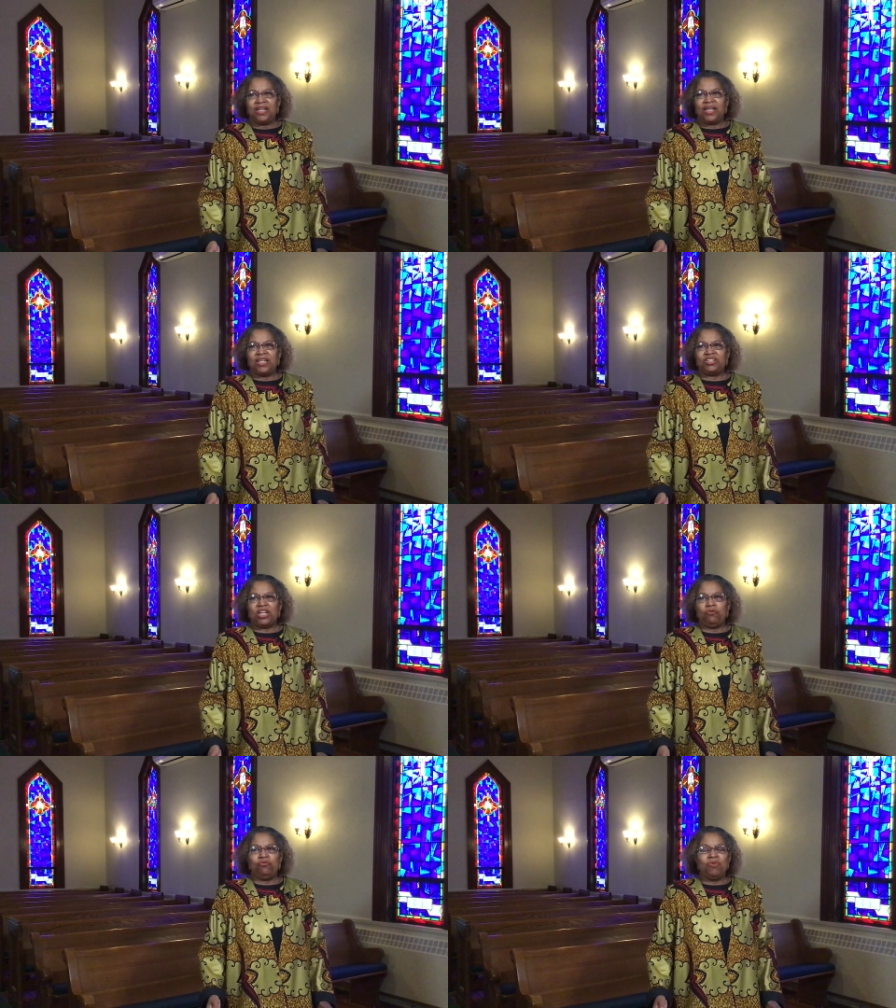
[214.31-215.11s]
as
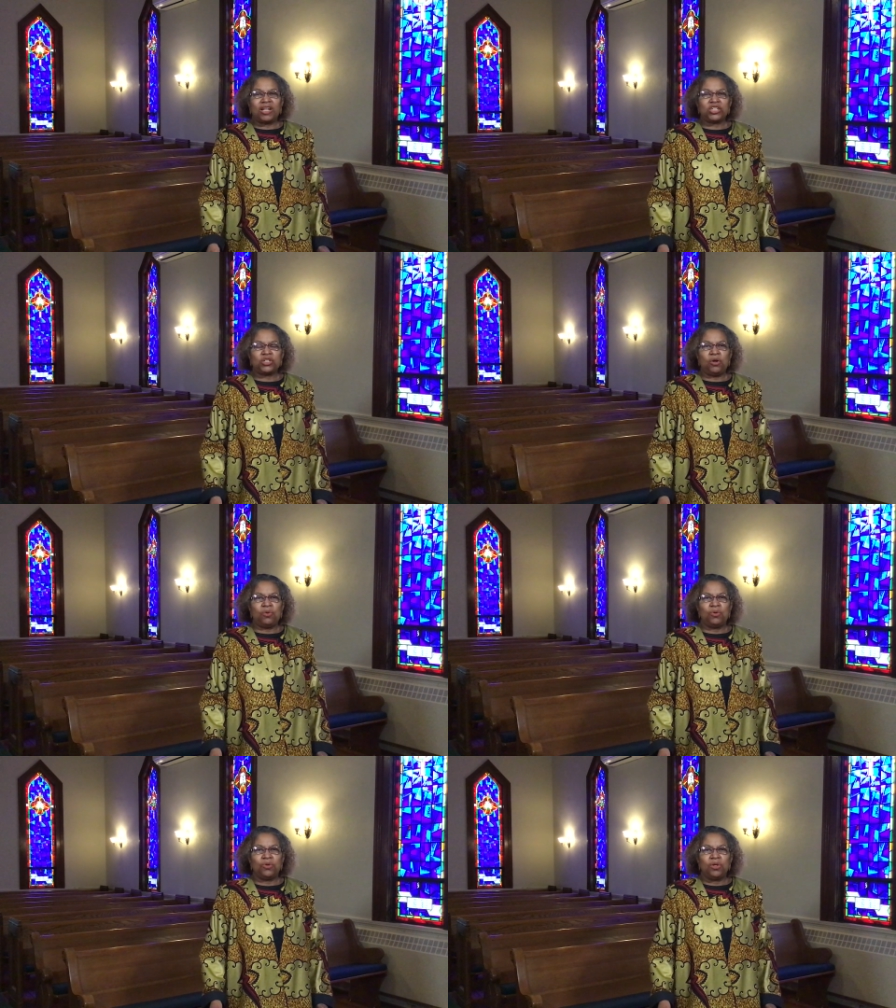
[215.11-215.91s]
they
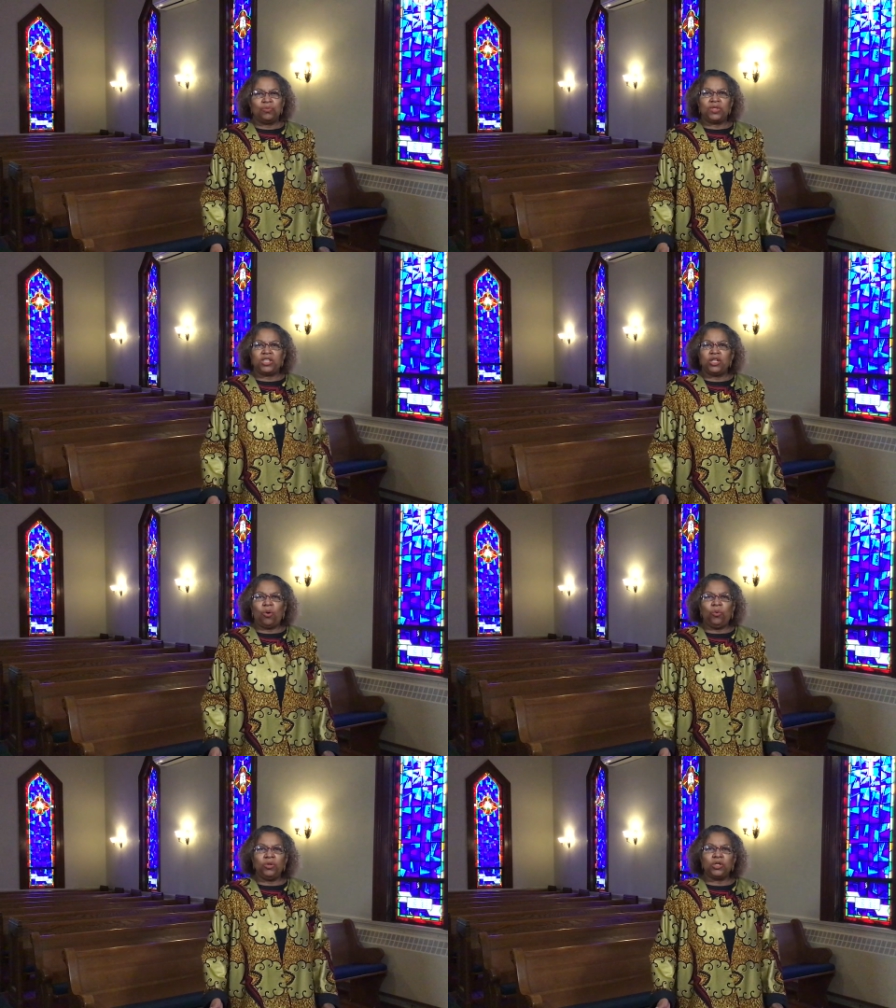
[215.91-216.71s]
wrestle with the
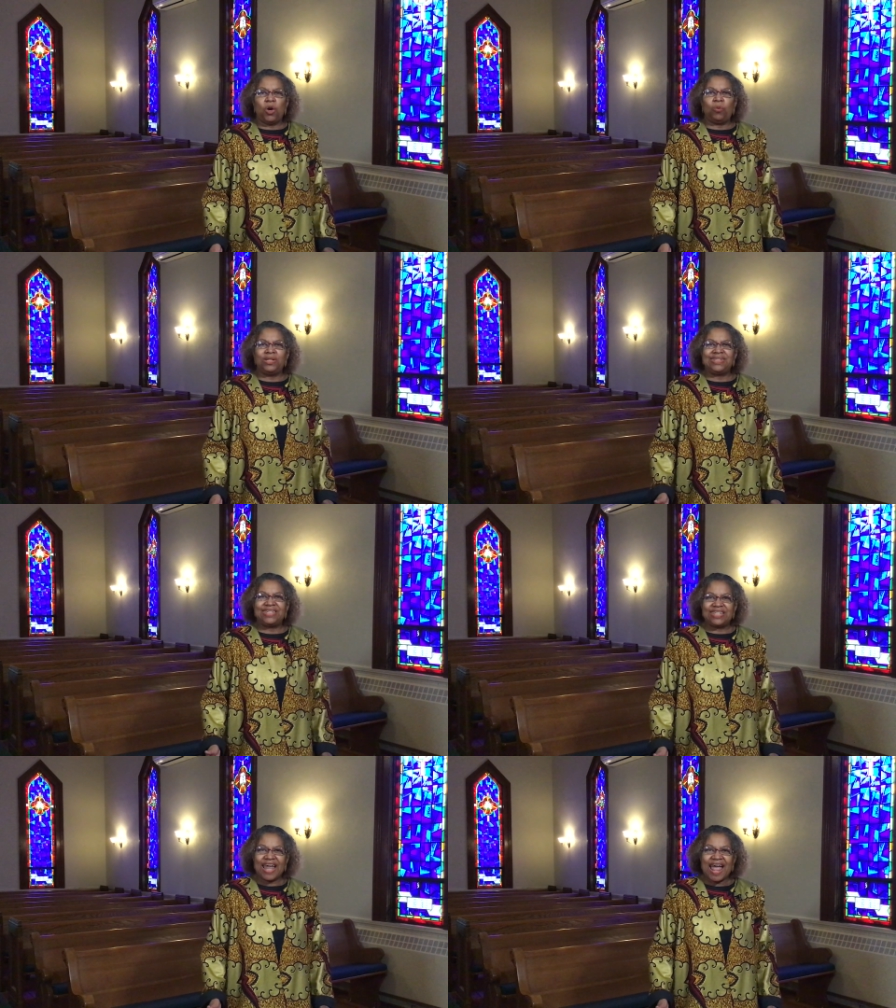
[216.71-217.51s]
ongoing
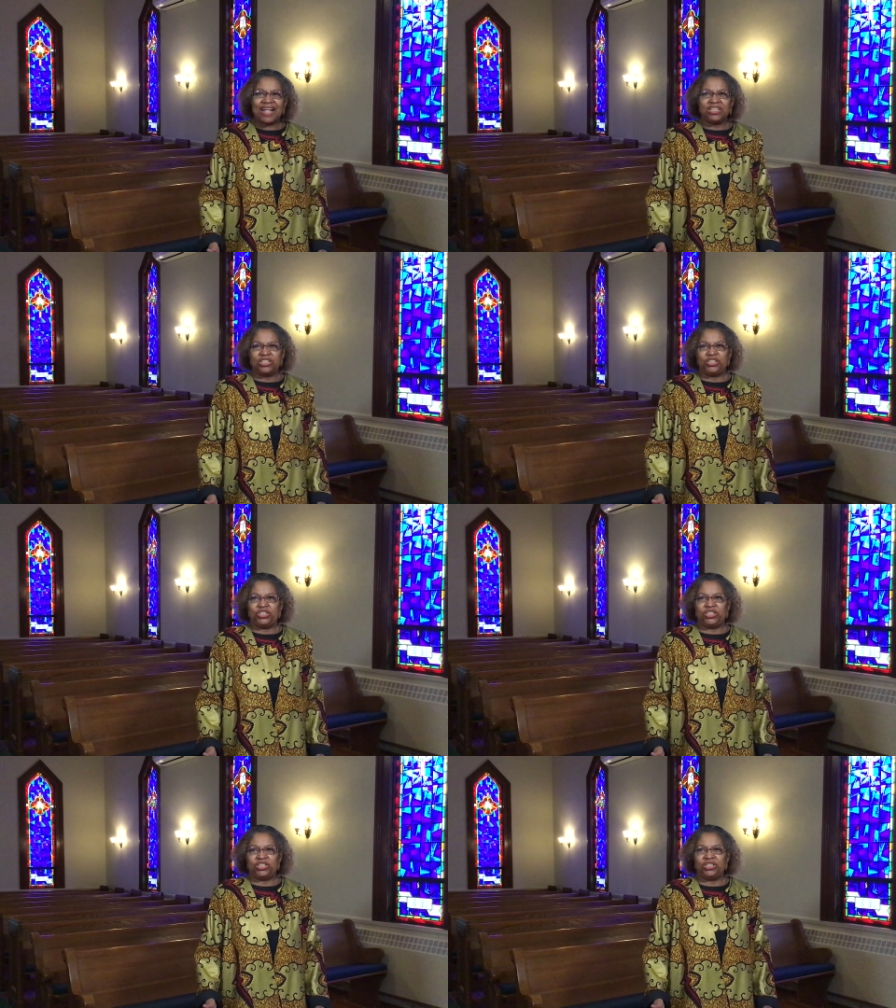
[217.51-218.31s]

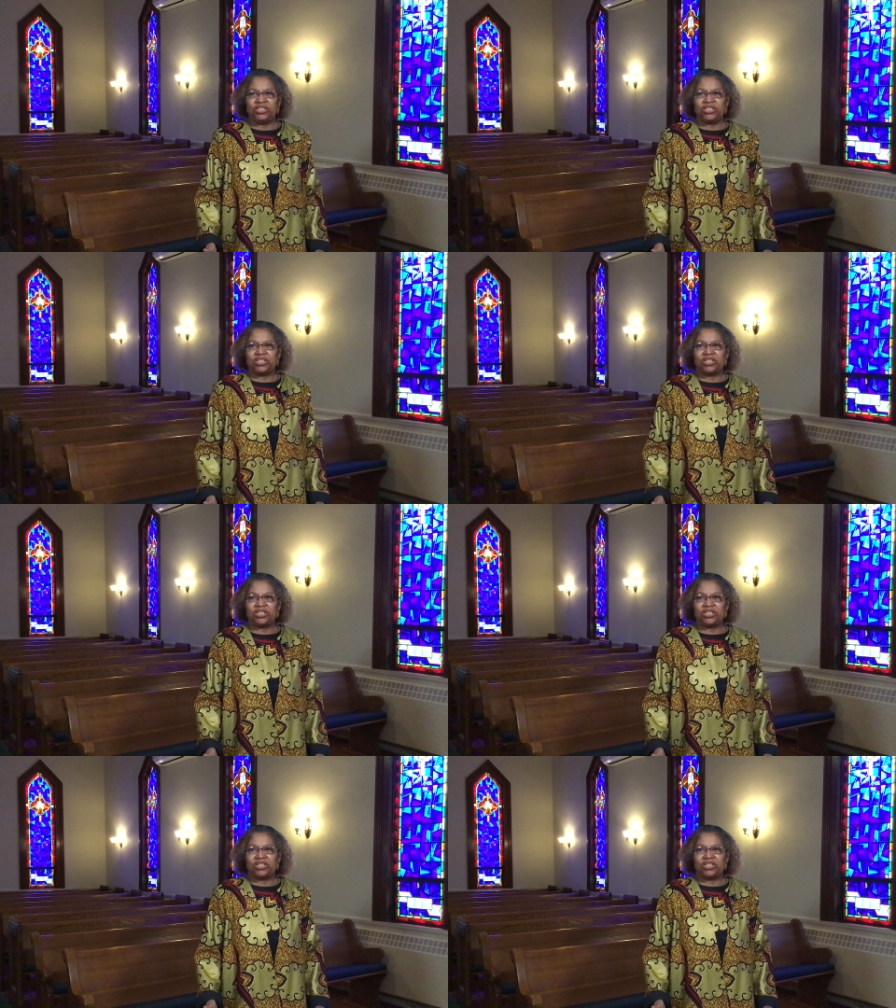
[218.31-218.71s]
challenges